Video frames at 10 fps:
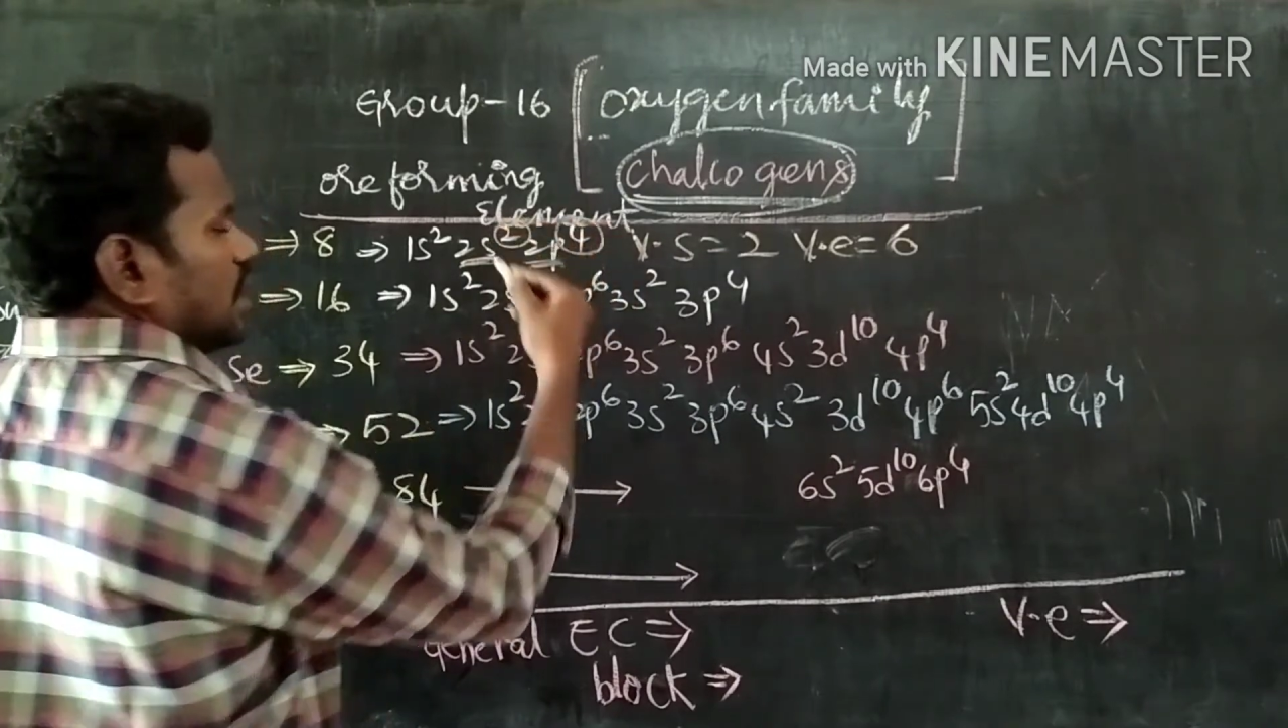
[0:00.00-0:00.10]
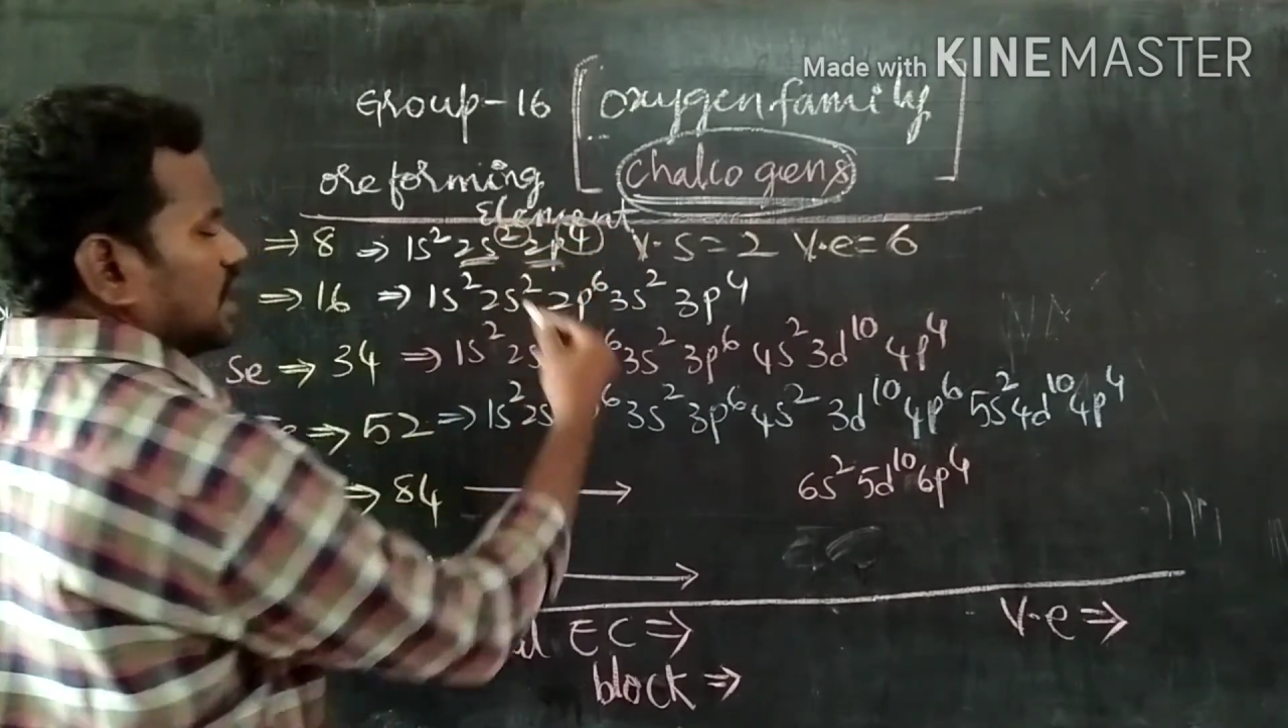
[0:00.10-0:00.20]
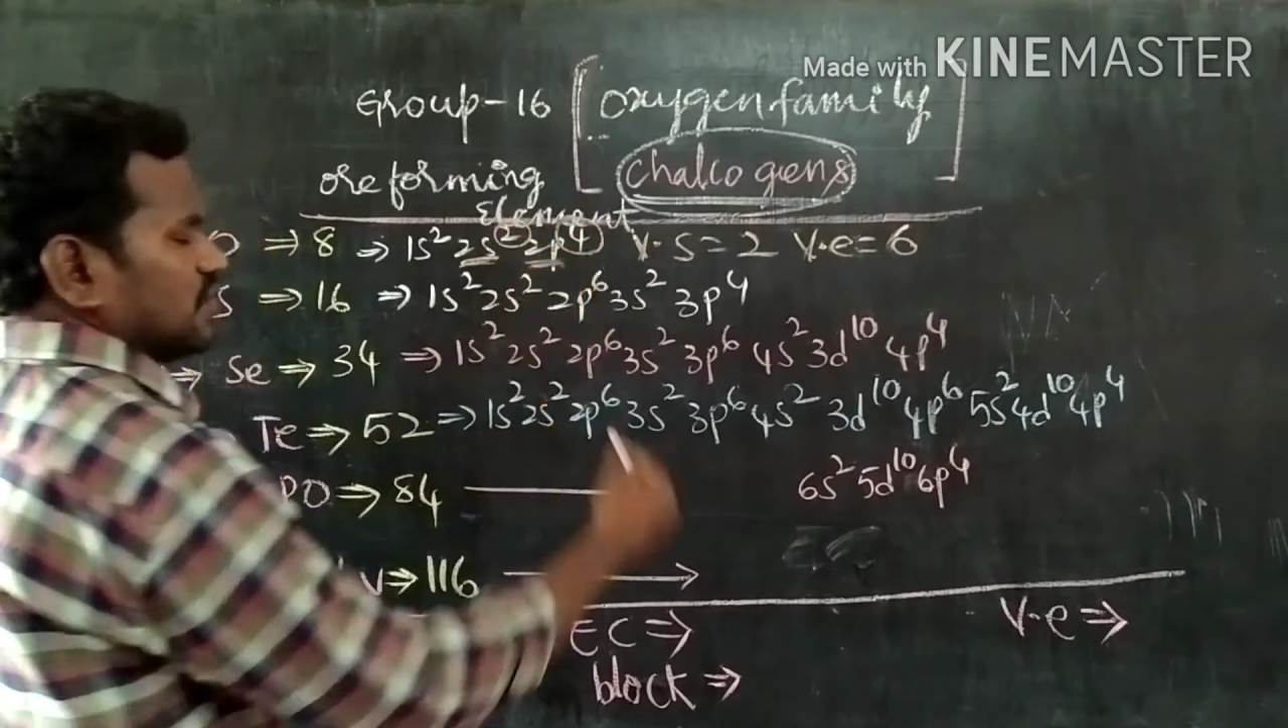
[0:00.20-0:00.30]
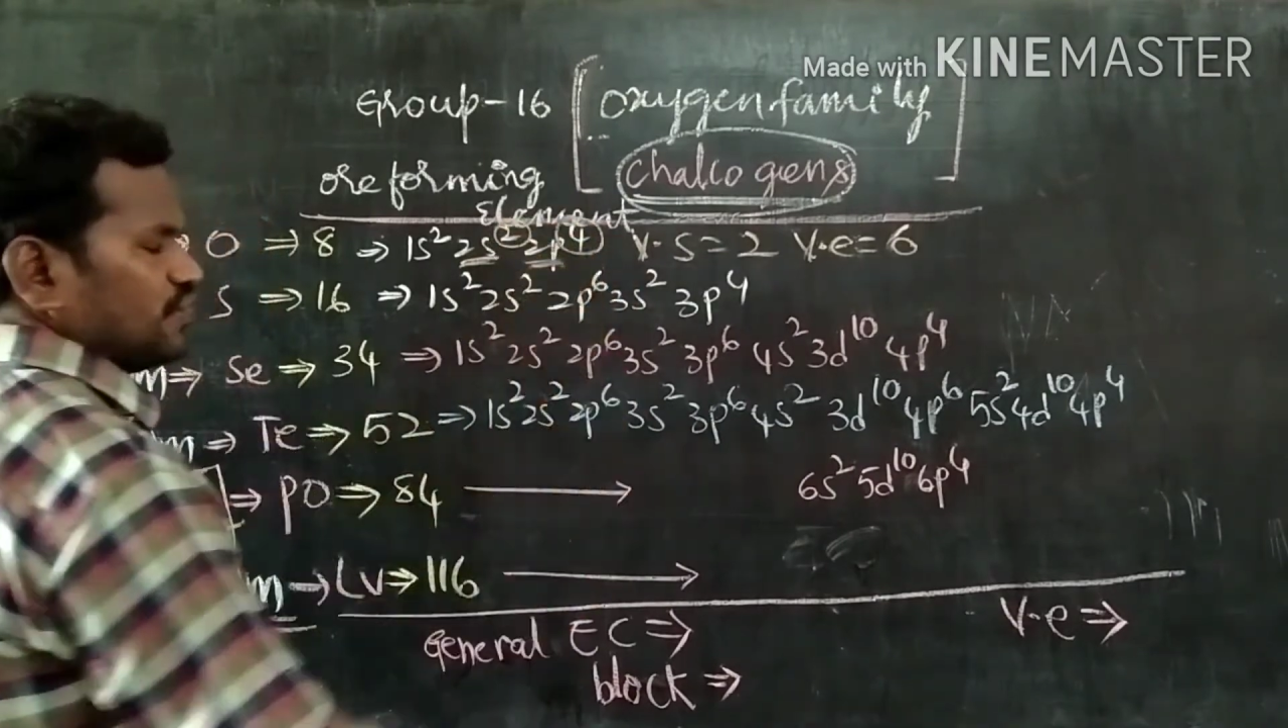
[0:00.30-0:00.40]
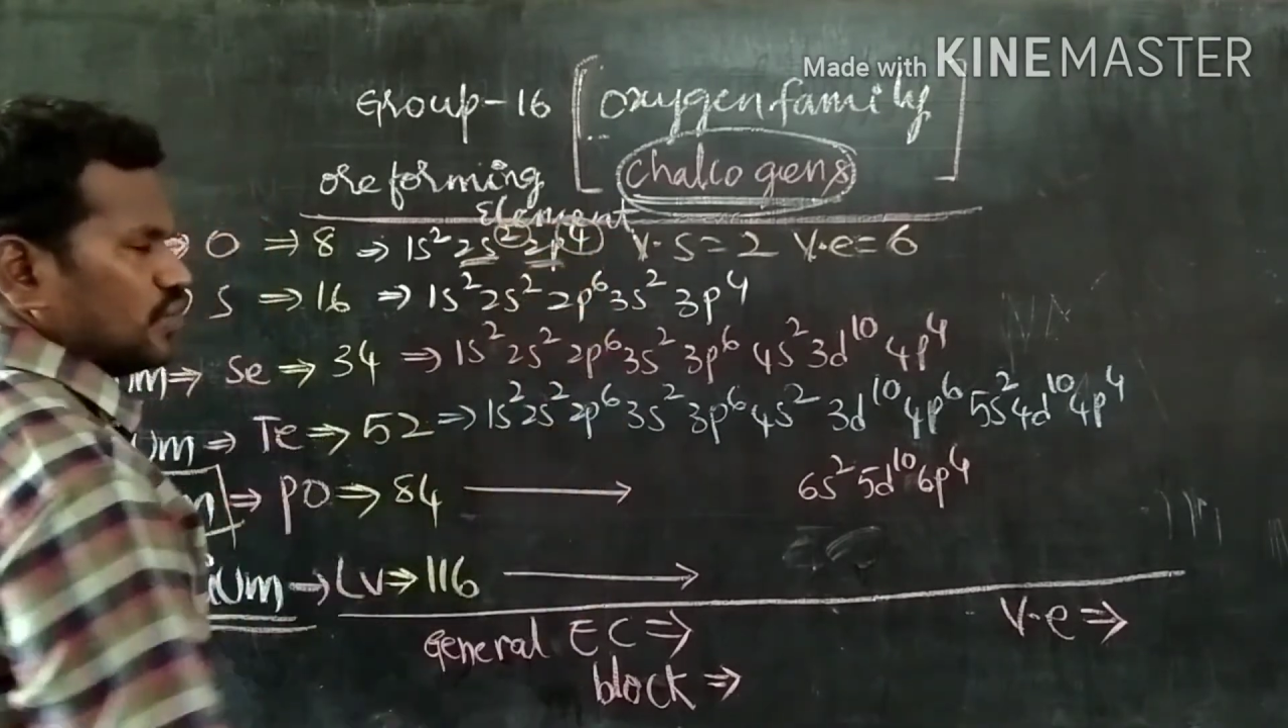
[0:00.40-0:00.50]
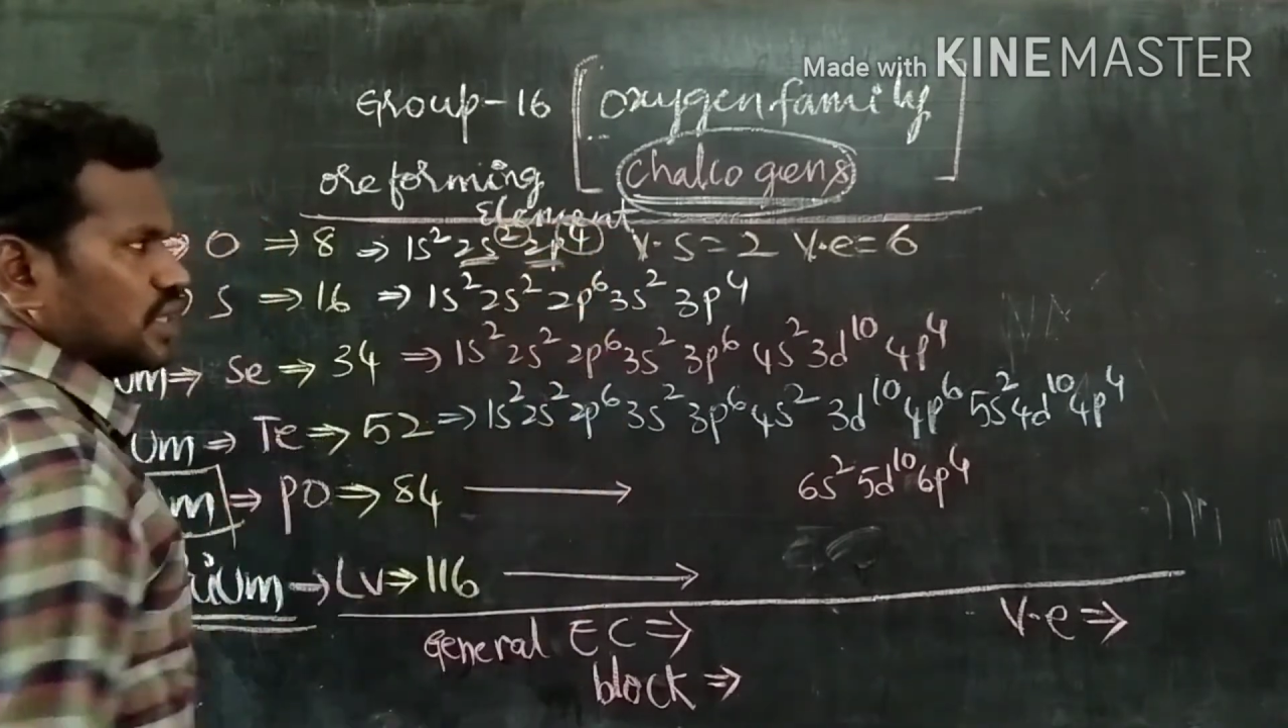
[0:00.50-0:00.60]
and 4